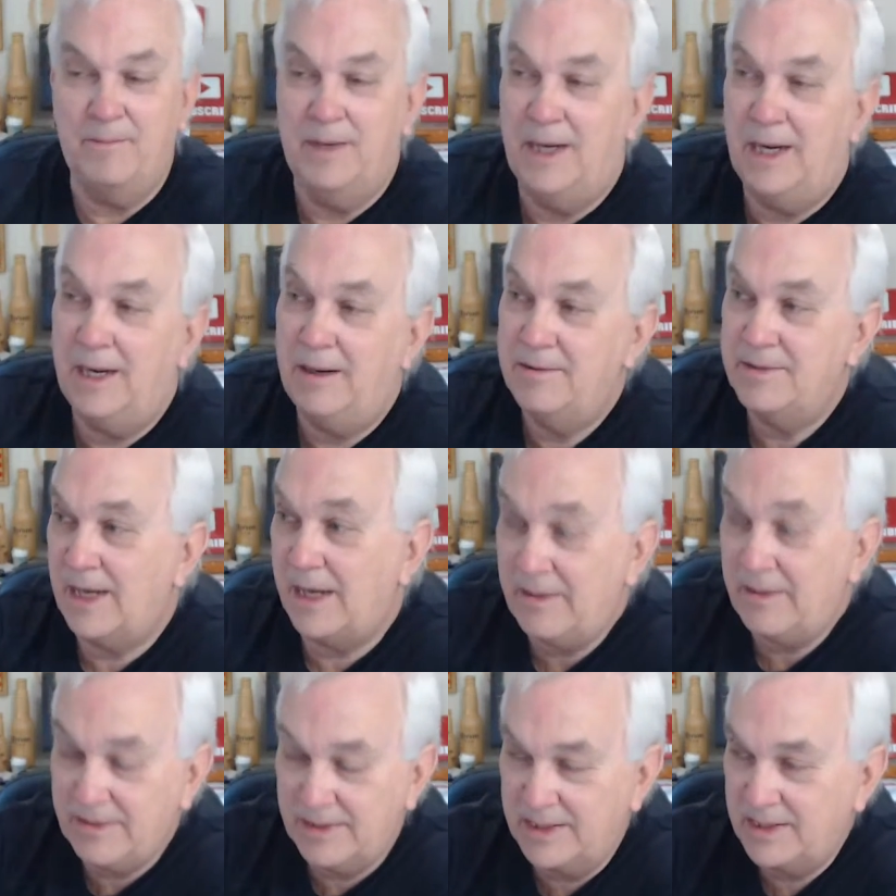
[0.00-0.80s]
But I
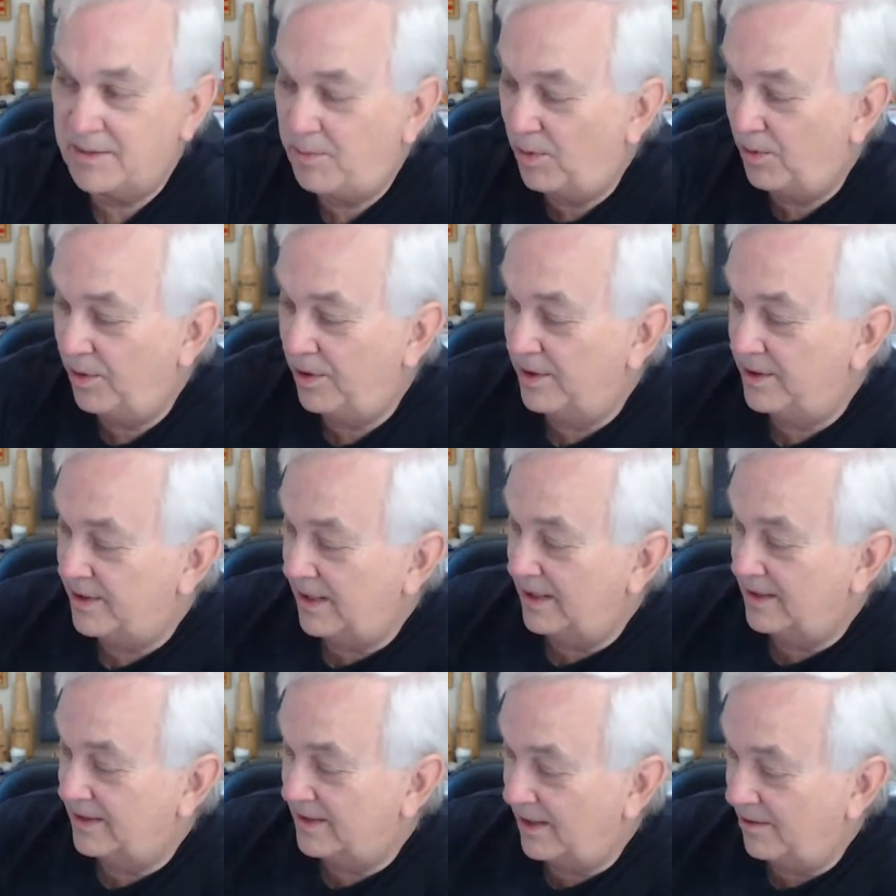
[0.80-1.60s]
was disappointed to
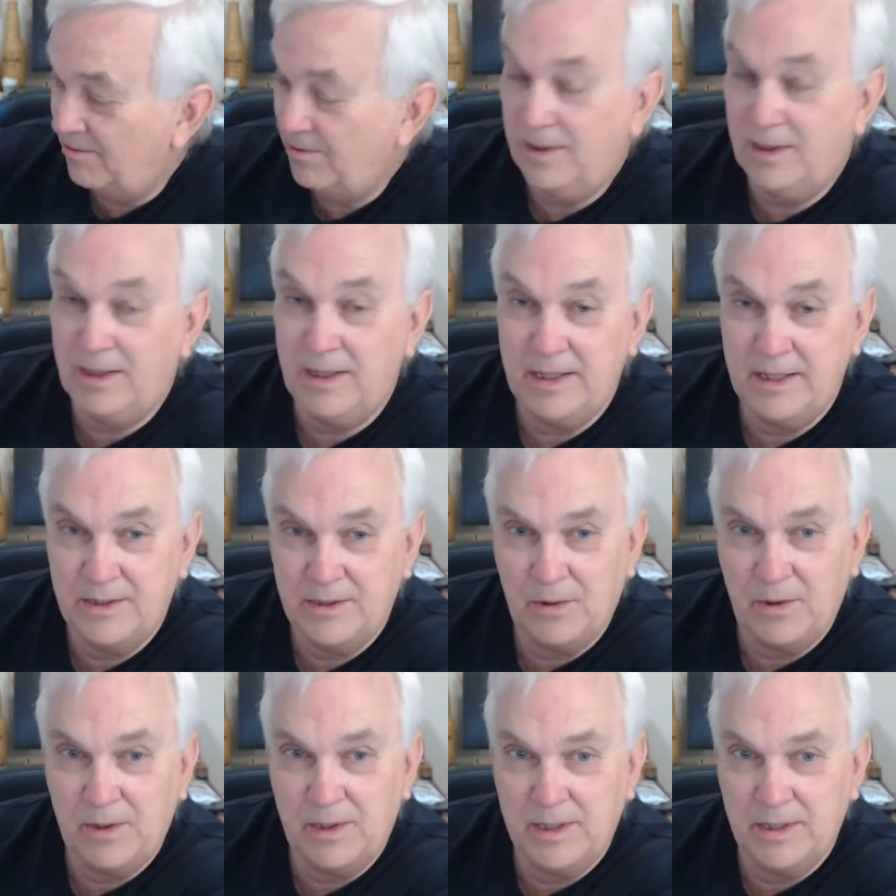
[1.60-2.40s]
see, because I really
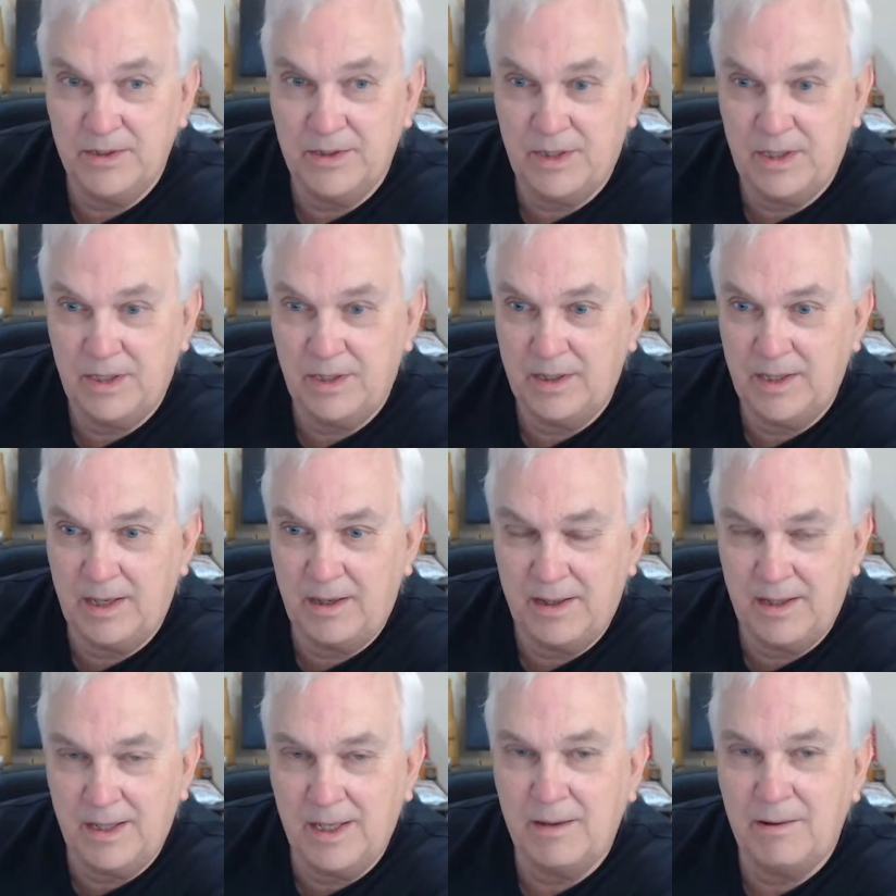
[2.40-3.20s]
enjoyed those two.
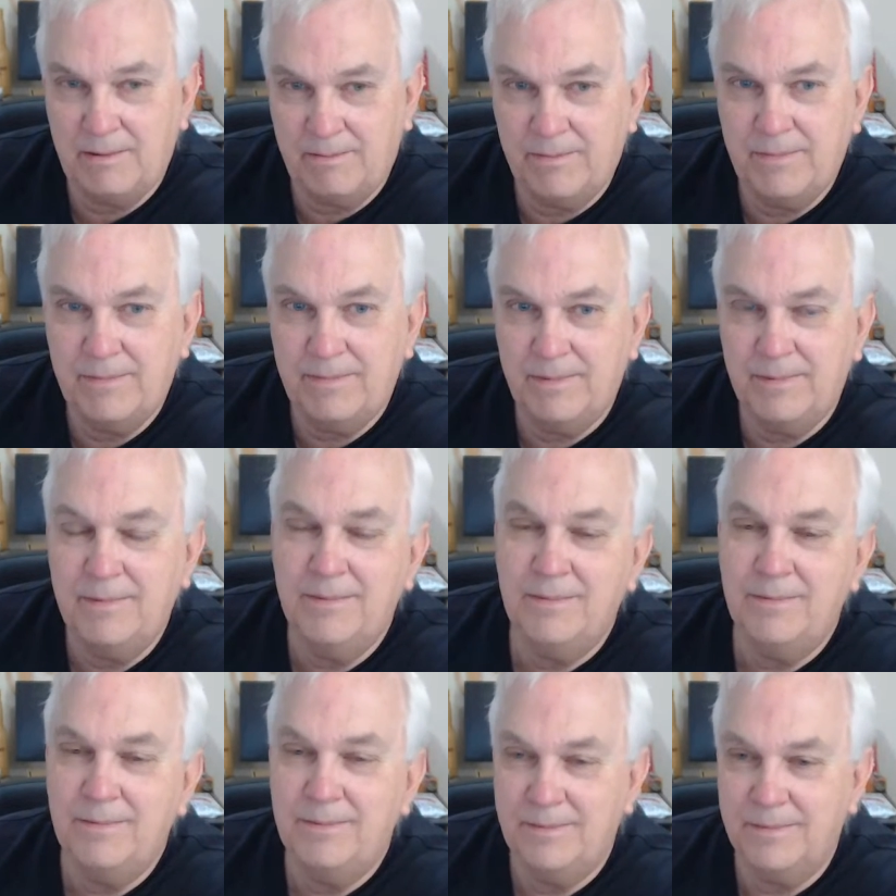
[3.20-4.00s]

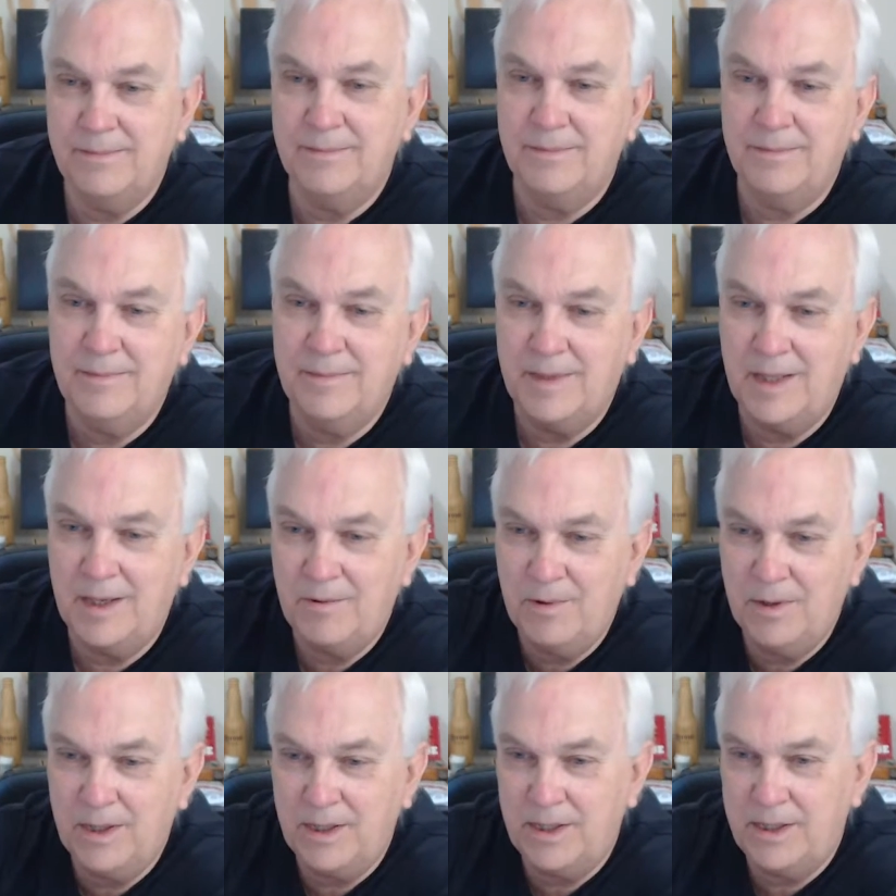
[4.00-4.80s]

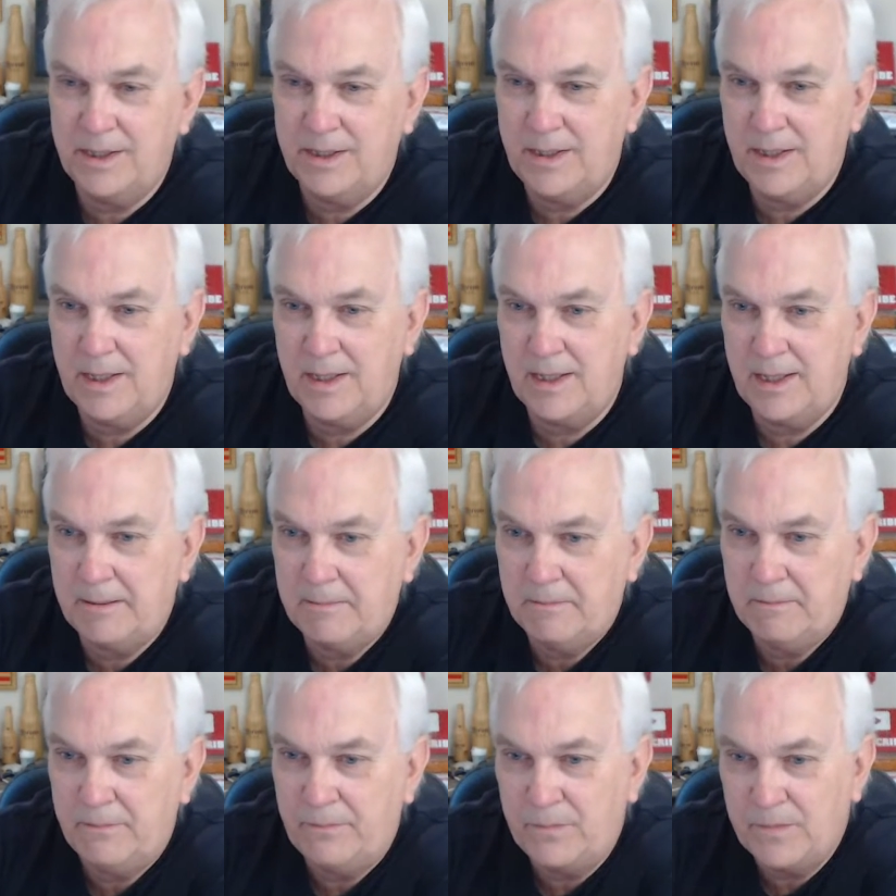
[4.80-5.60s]
They were a good
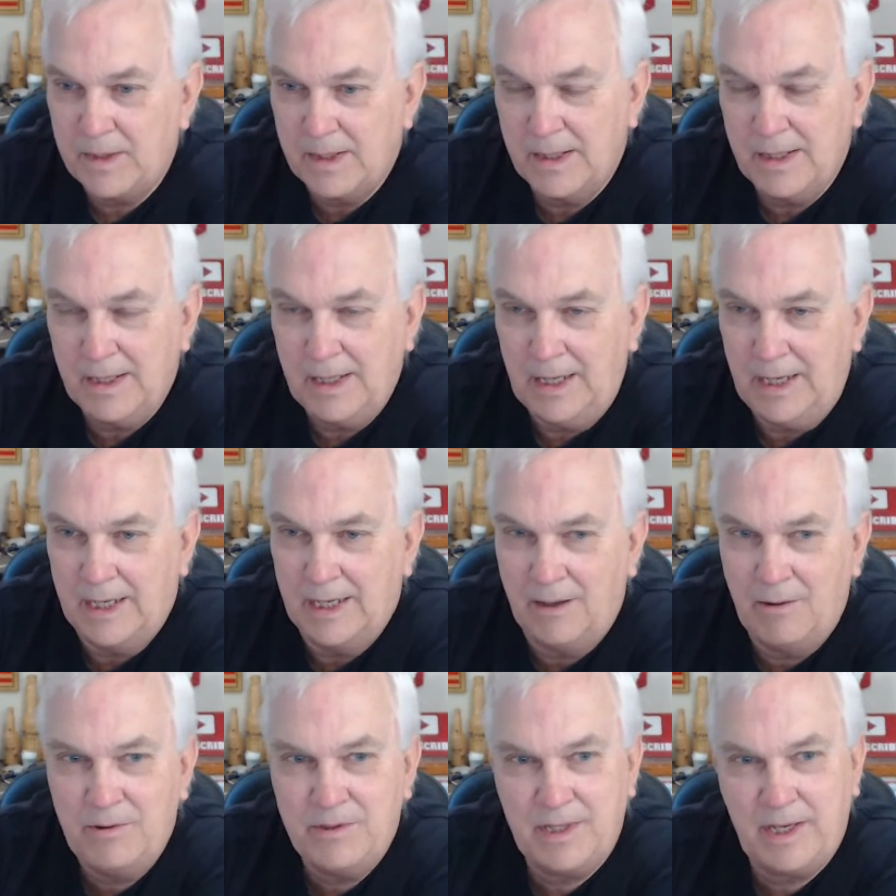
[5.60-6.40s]
team,
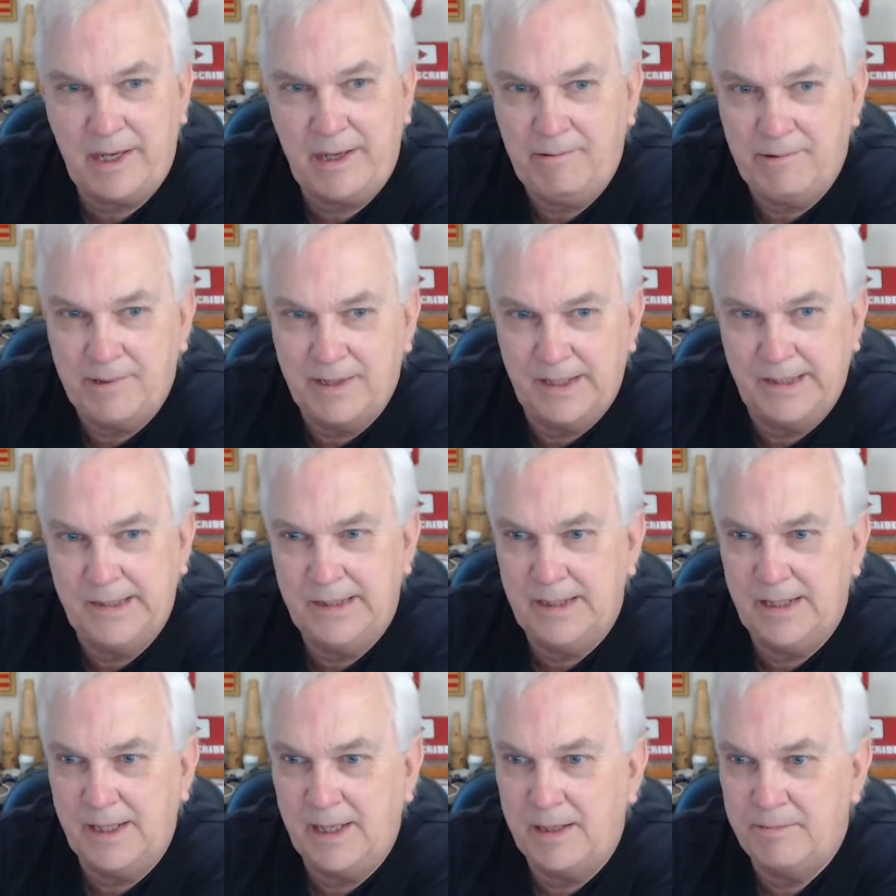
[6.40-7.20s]
and I always hate when a
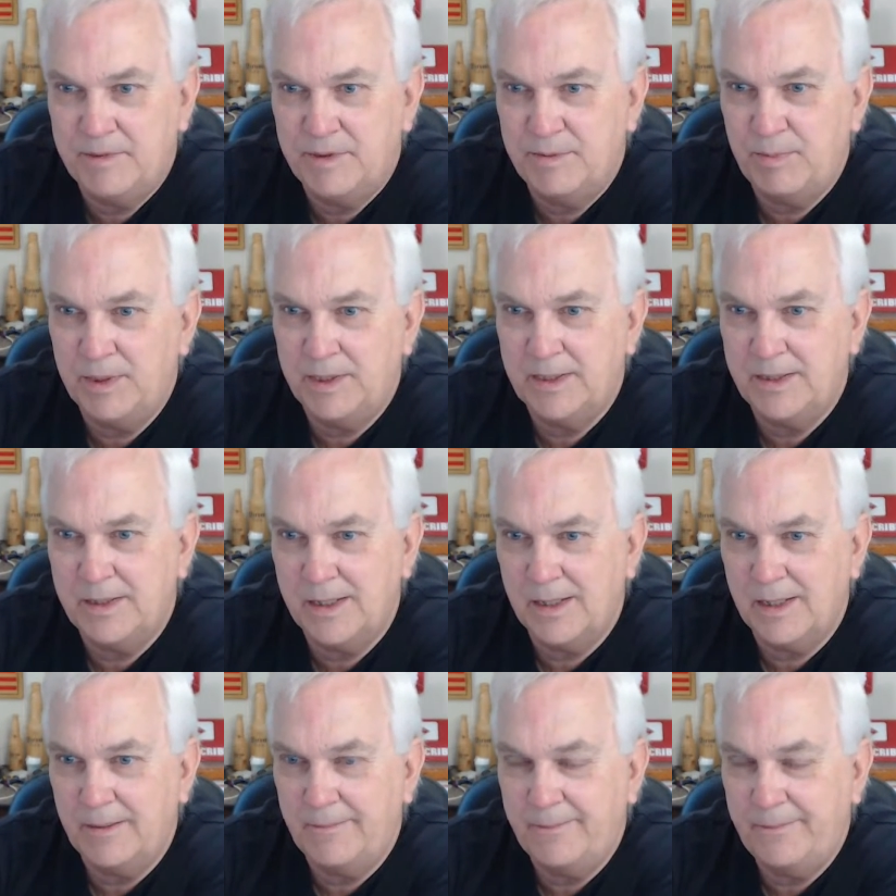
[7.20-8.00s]
good team
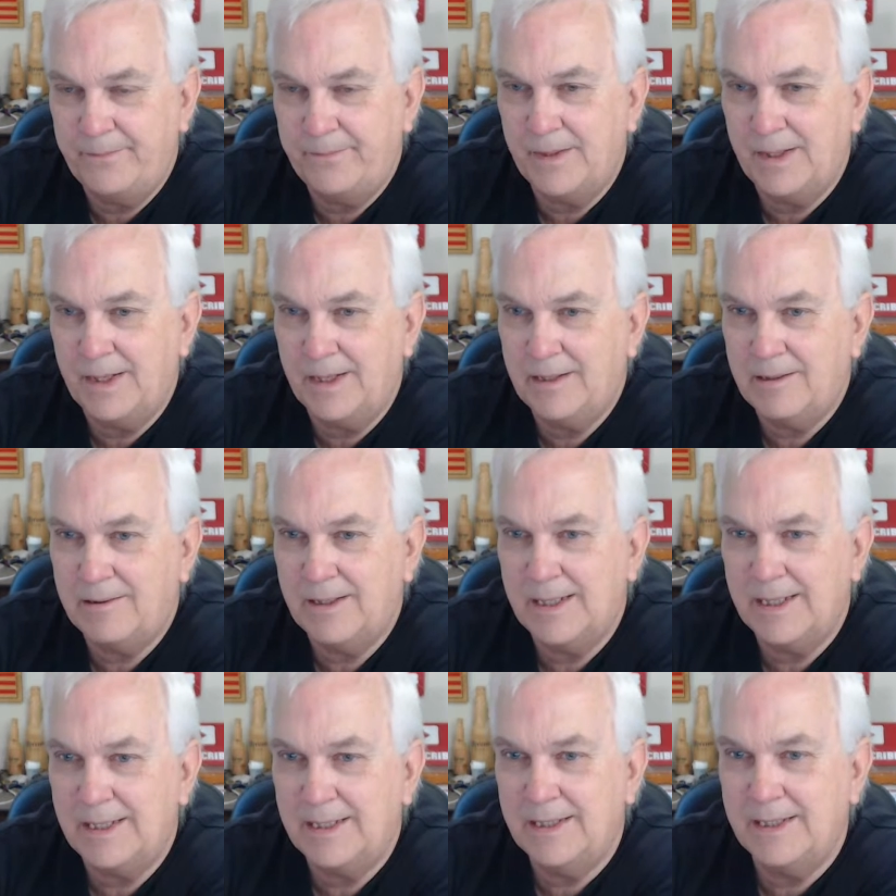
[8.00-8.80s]
splits up. I
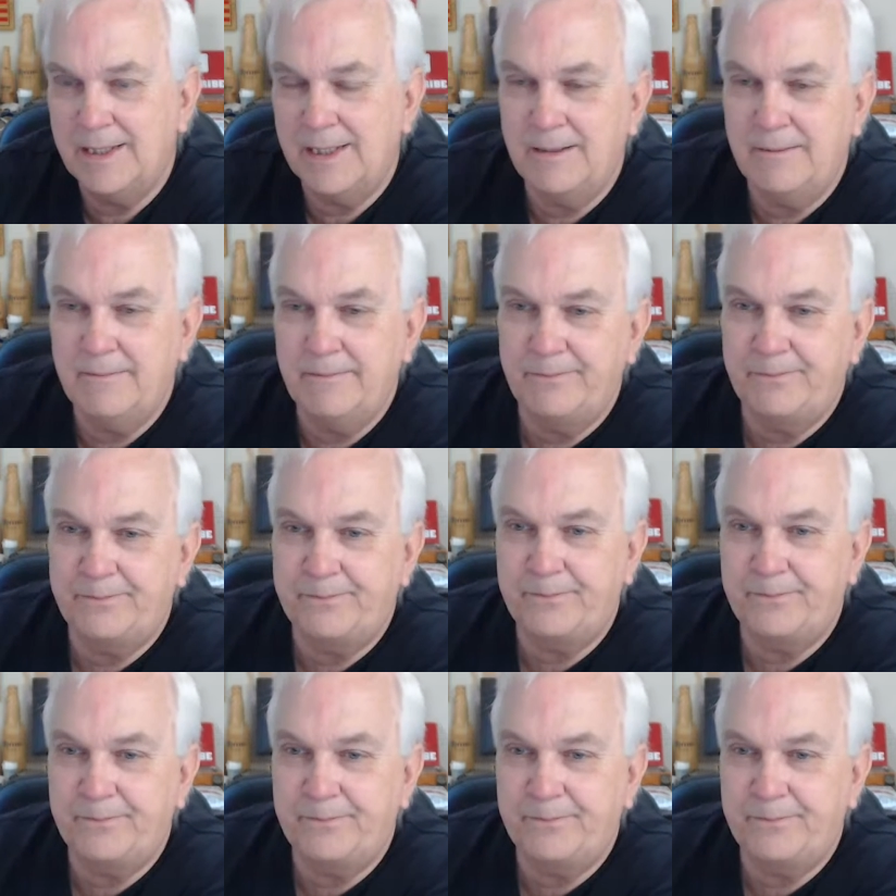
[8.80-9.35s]
don't like that.